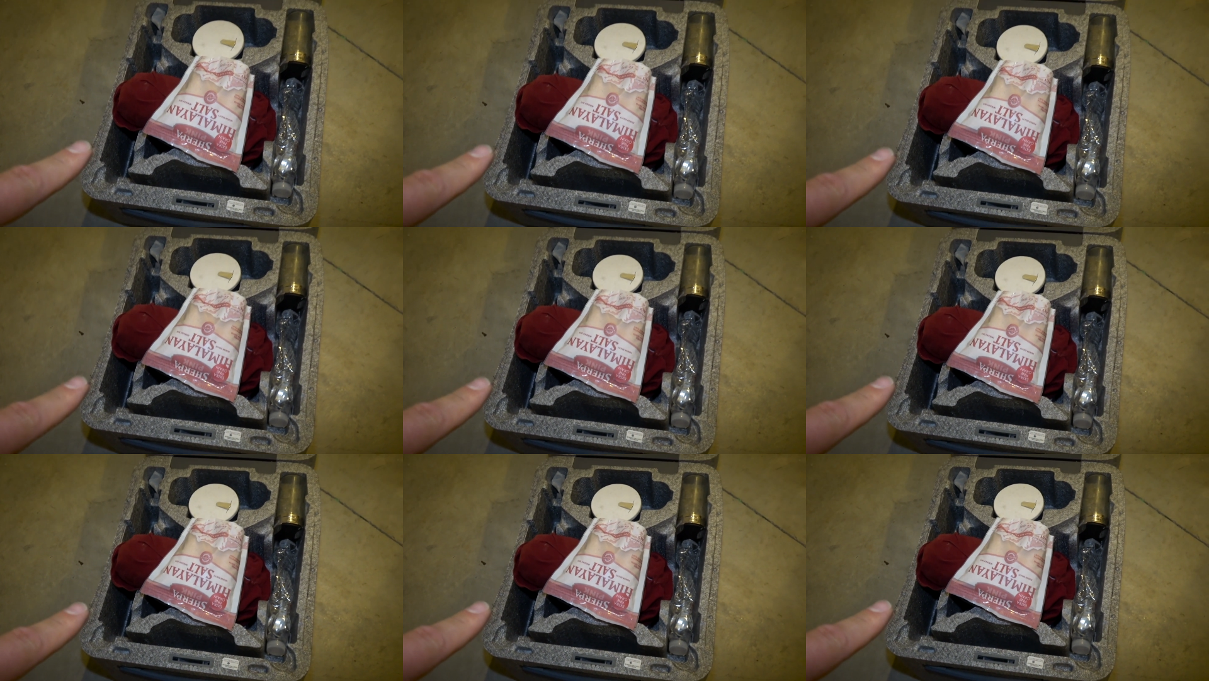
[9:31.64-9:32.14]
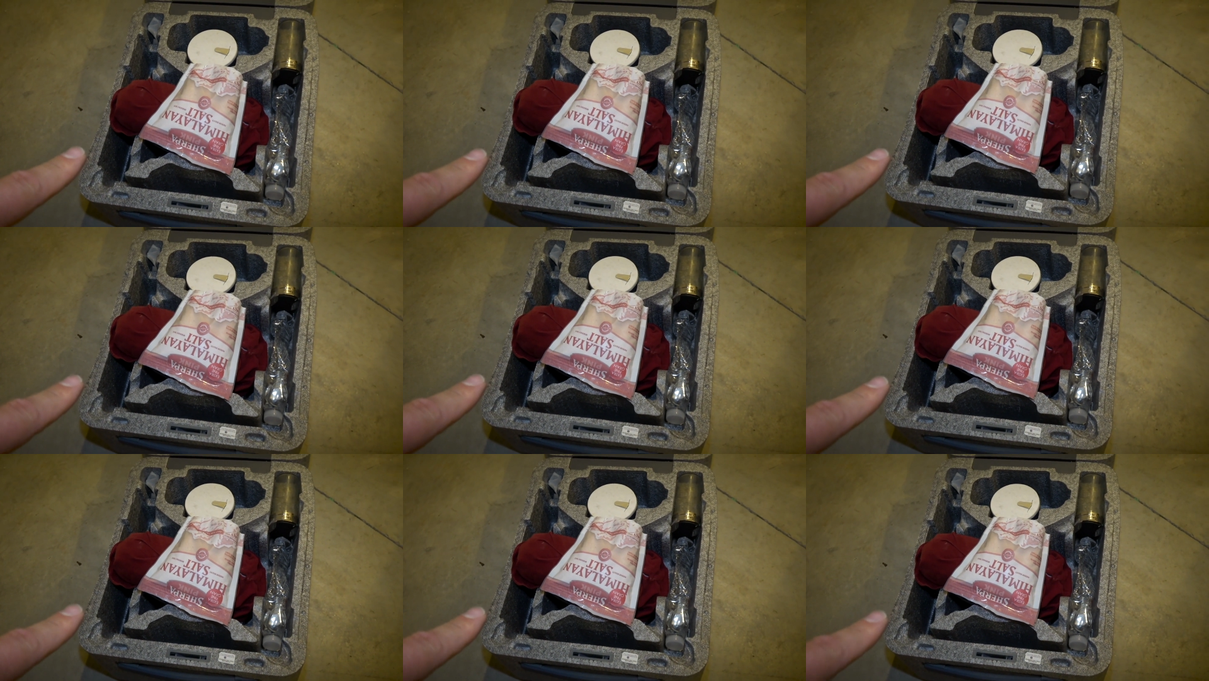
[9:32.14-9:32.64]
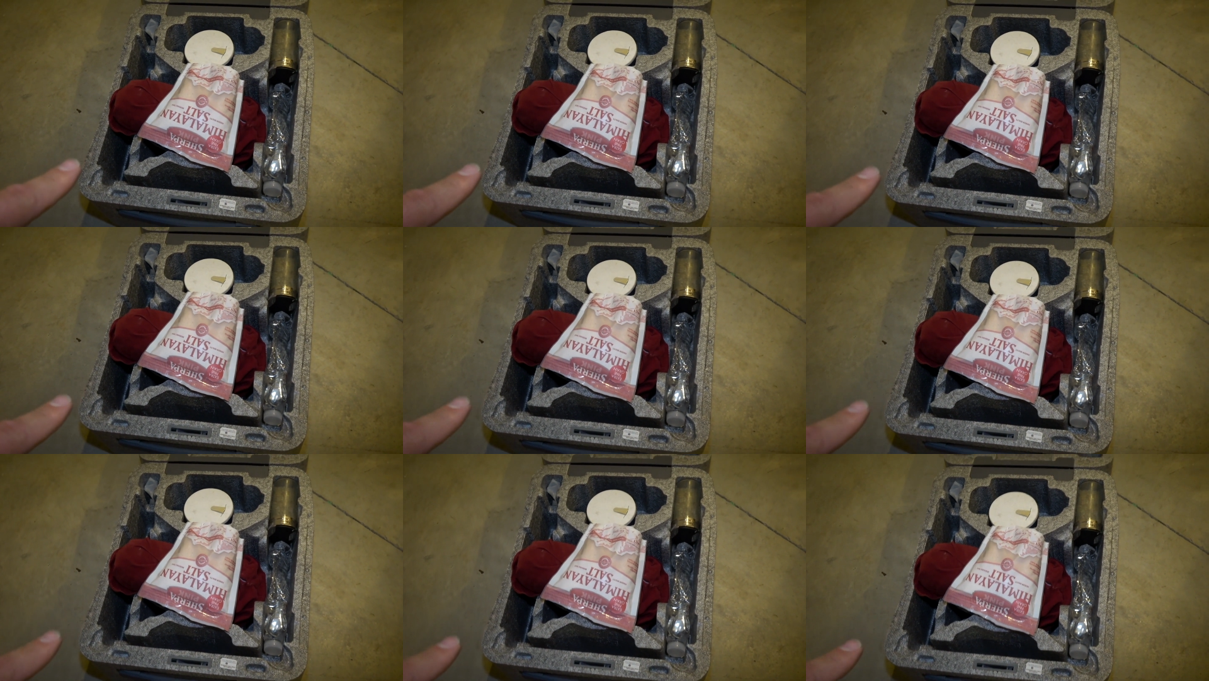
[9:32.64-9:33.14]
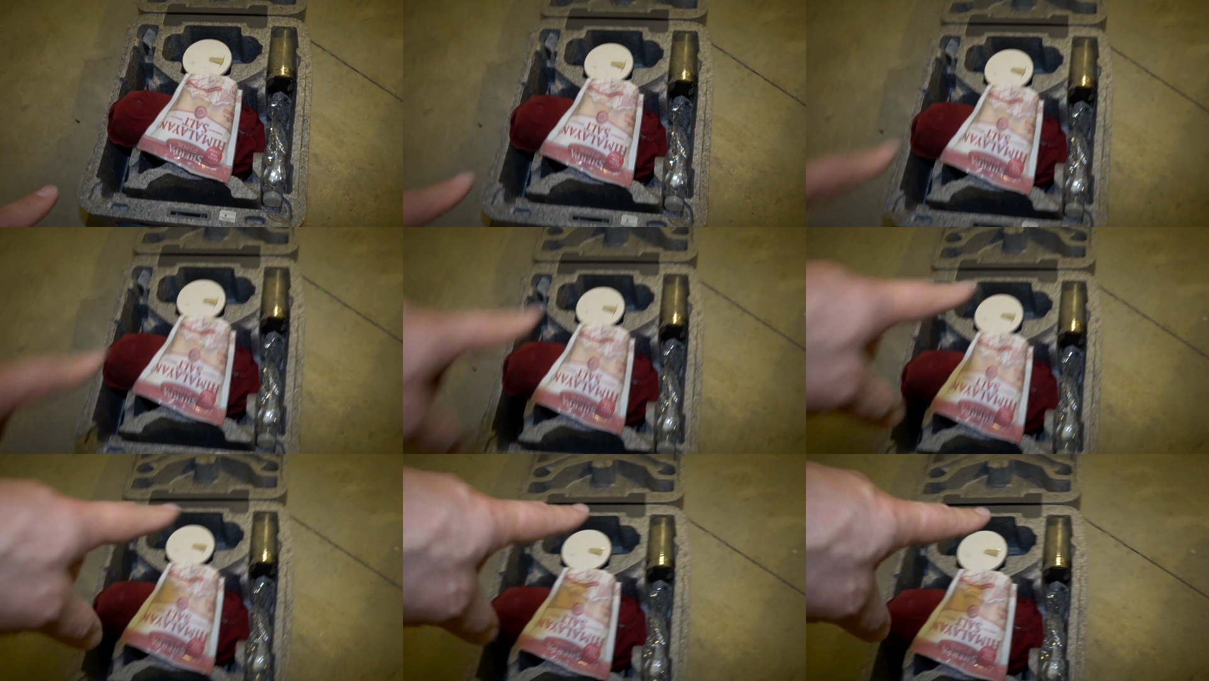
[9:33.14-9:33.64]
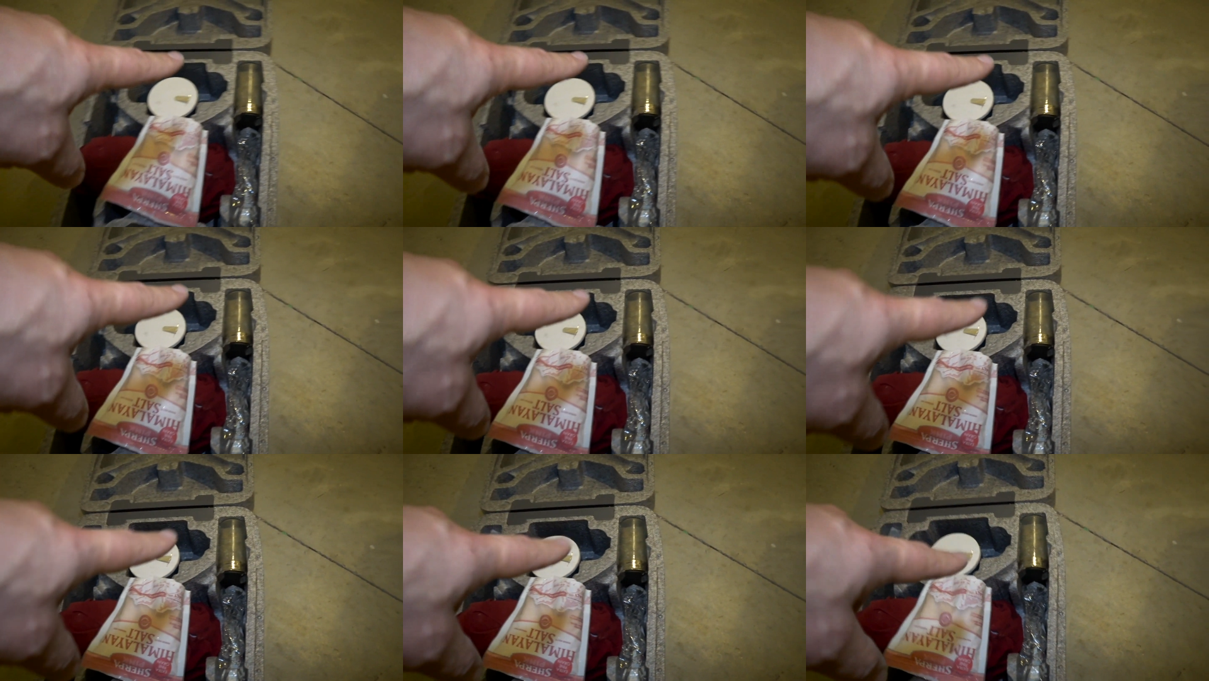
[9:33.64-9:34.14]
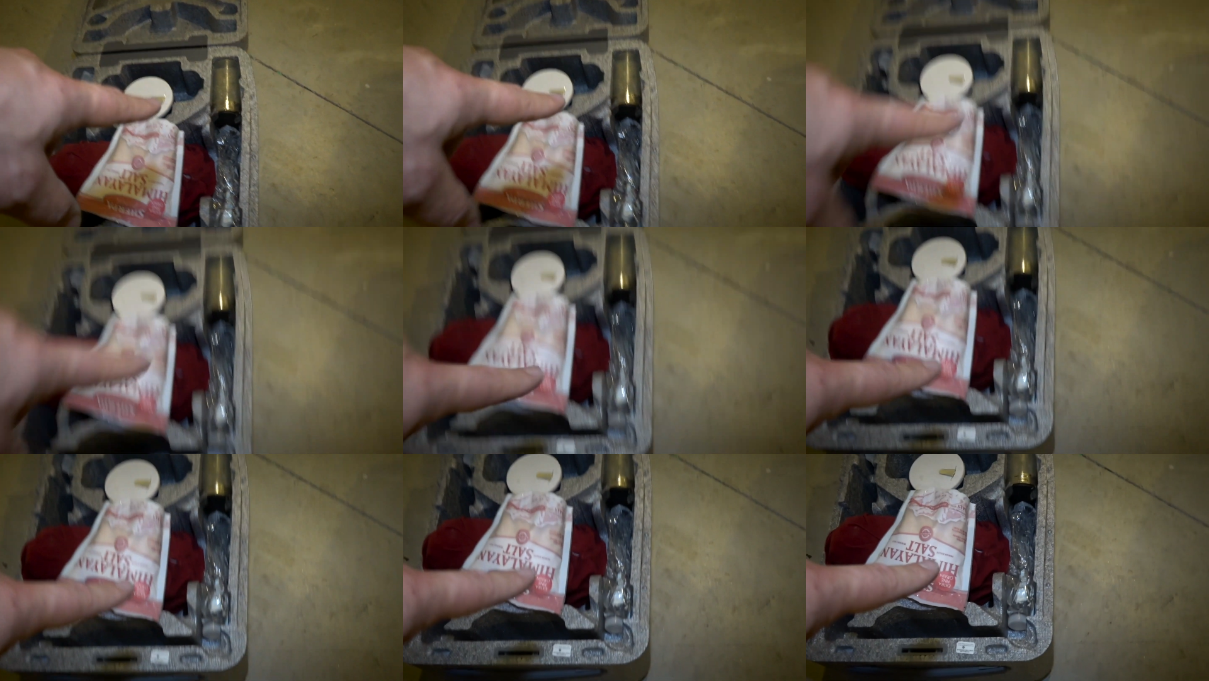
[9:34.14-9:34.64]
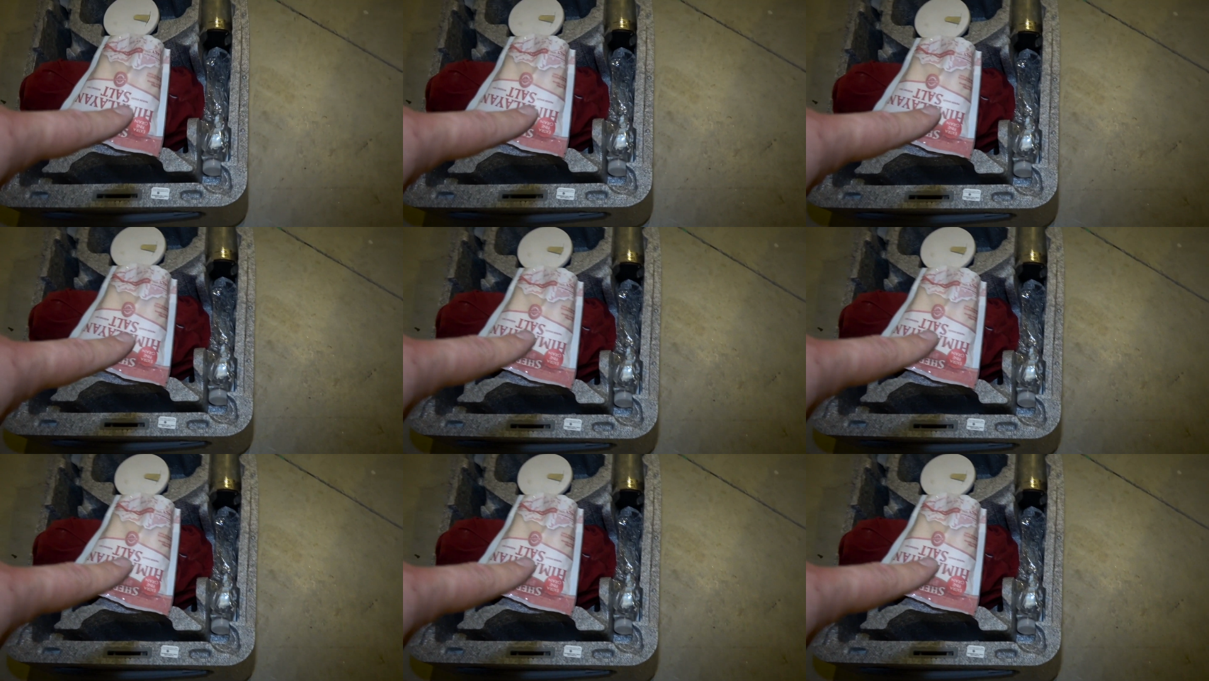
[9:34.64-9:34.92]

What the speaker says: No face is visible, so there are no lips to read.